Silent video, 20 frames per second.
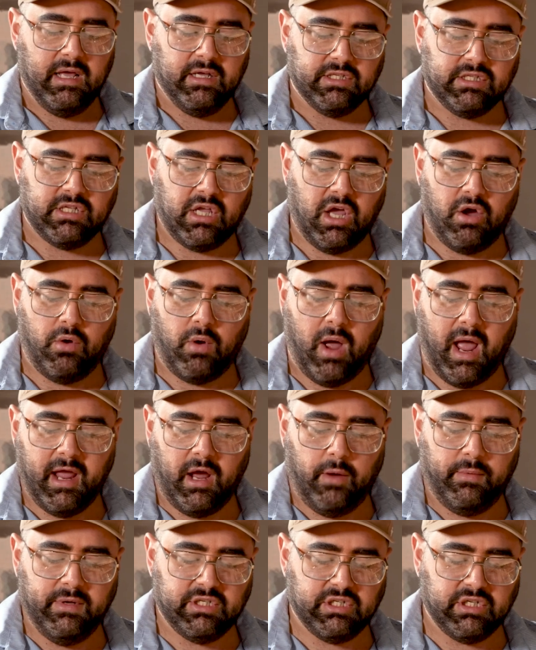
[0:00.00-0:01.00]
So I
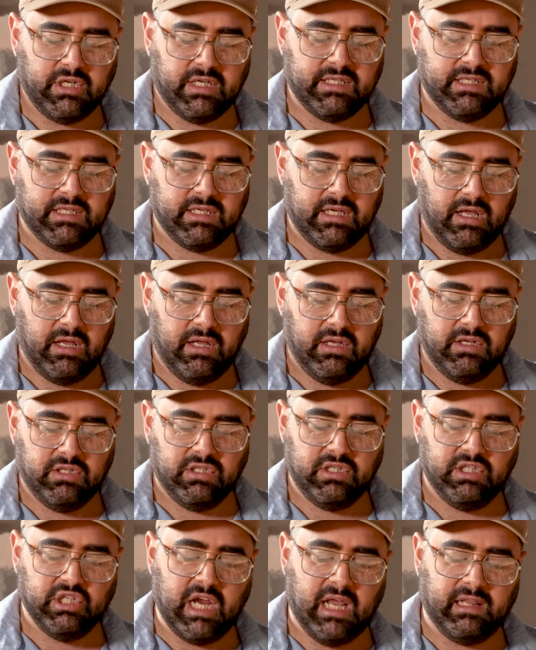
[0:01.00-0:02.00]
always just
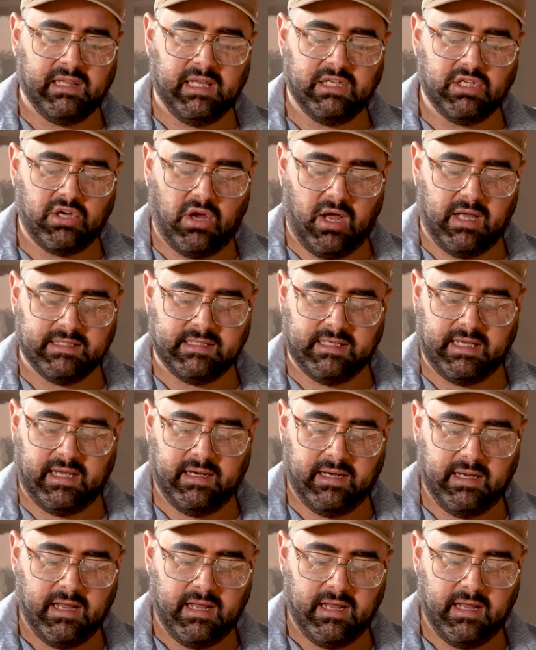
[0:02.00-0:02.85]
gently toss it.